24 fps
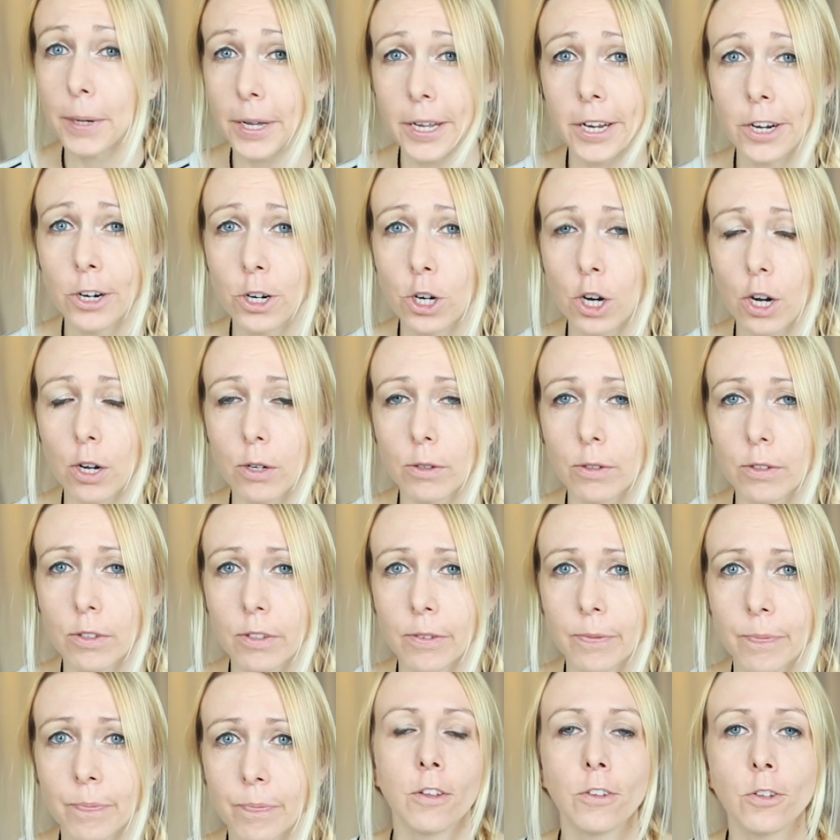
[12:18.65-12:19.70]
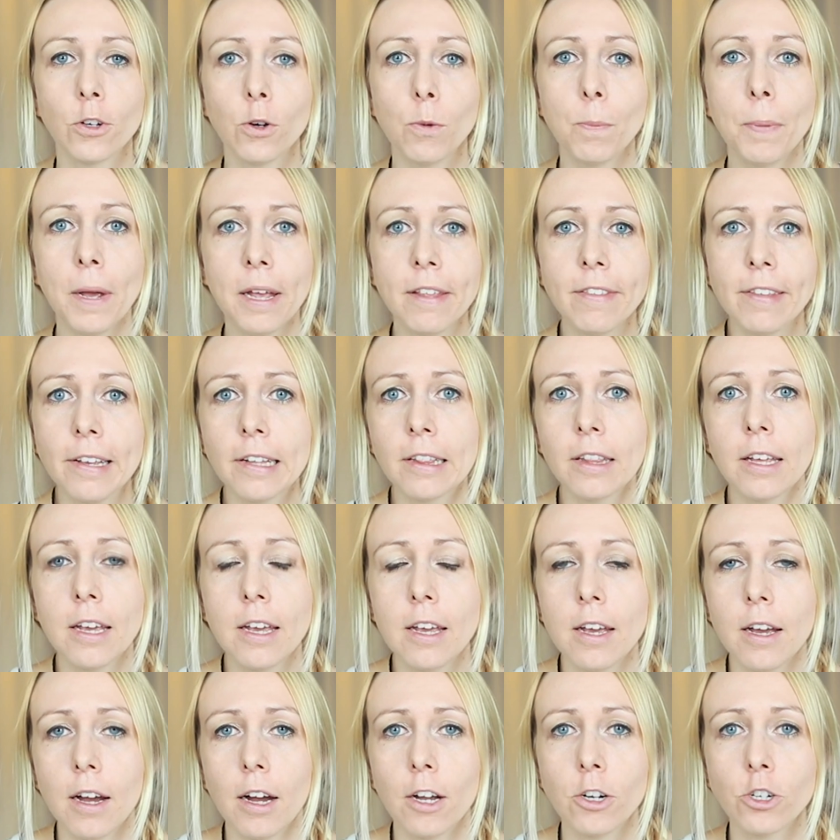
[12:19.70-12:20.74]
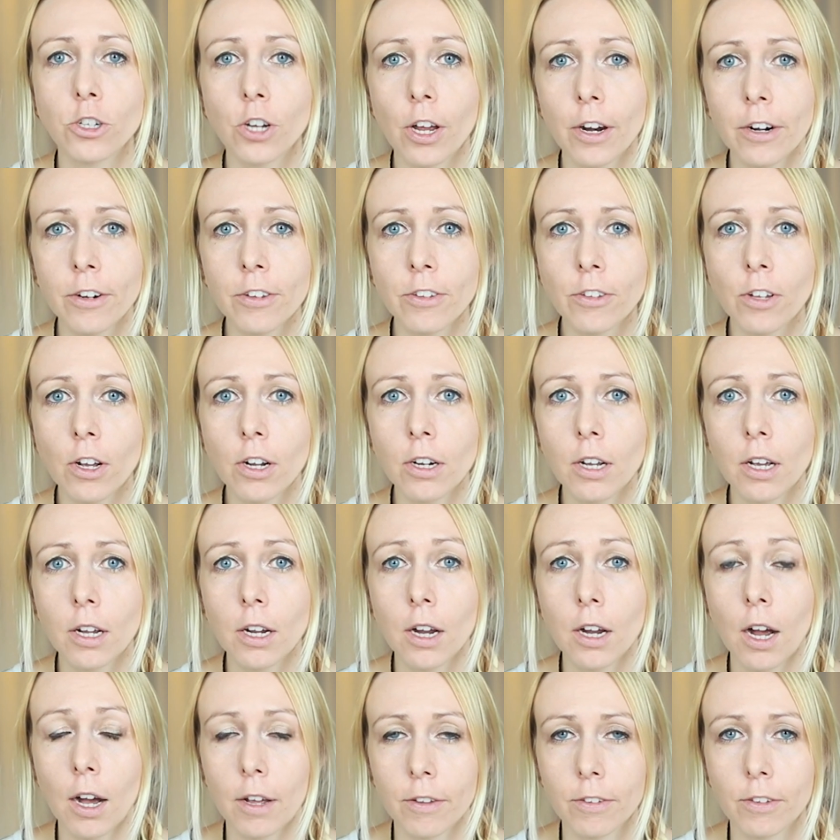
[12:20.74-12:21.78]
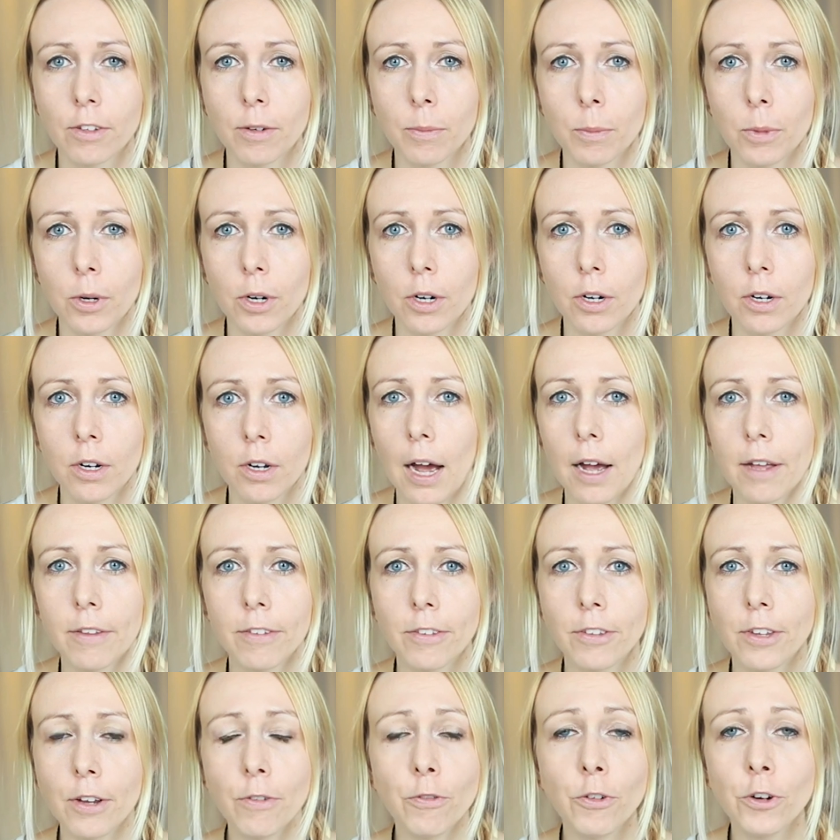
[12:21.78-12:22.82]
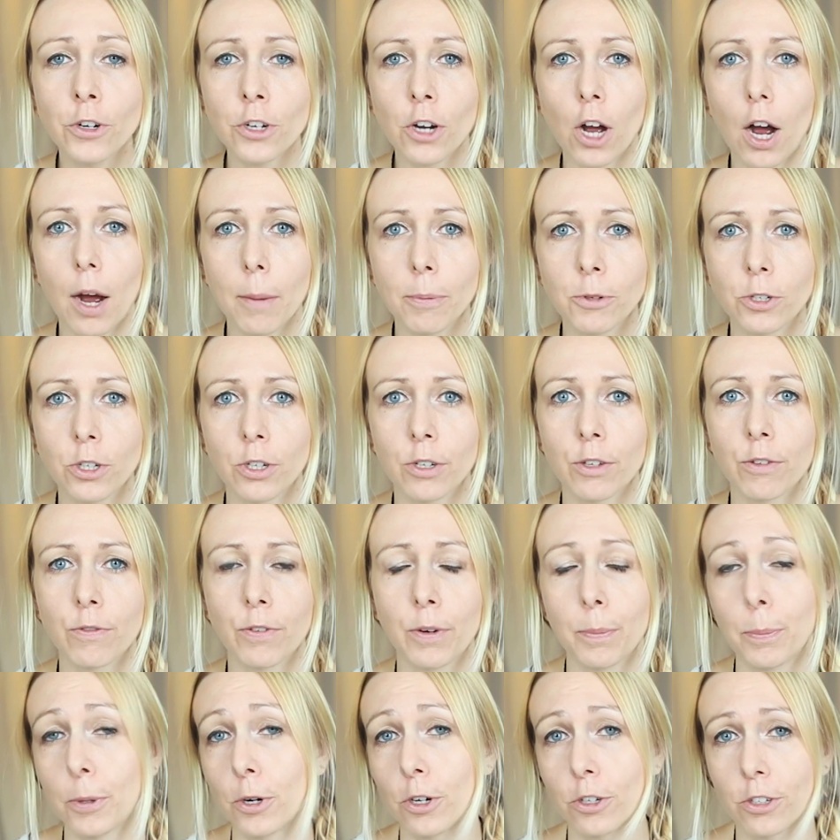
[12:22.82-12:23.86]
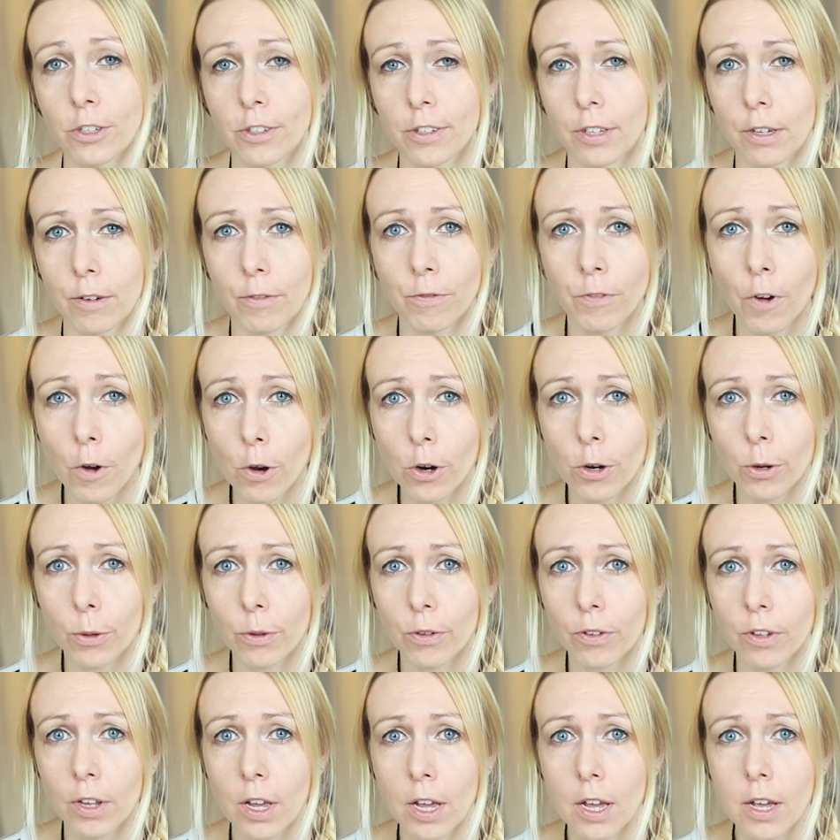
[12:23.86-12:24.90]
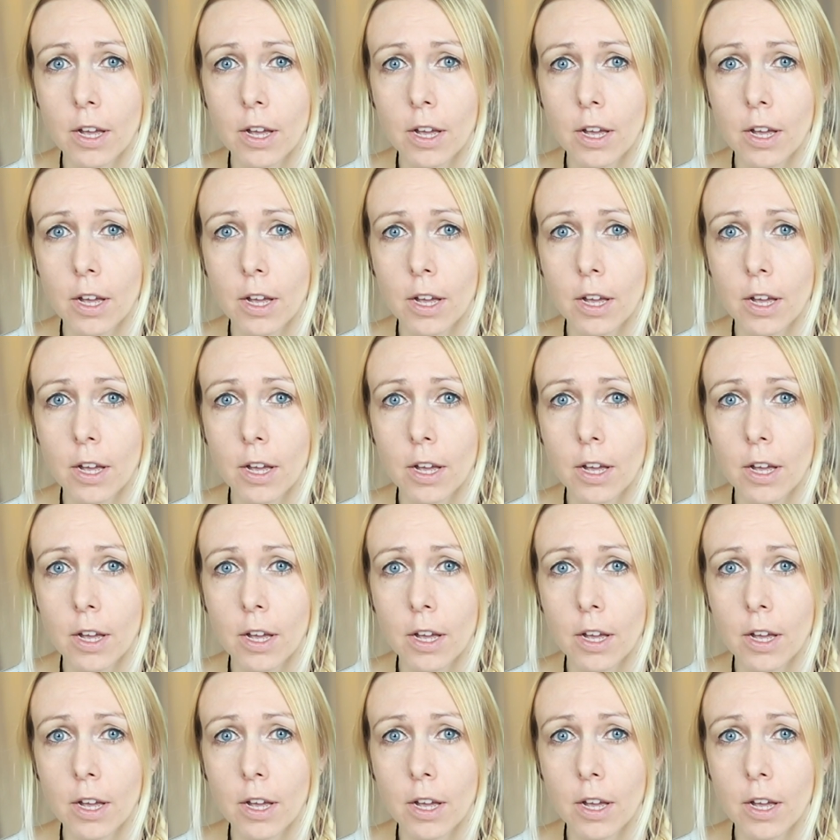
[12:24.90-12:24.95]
but here goes. So basically, a Shutterstock customer has different options for purchasing photos.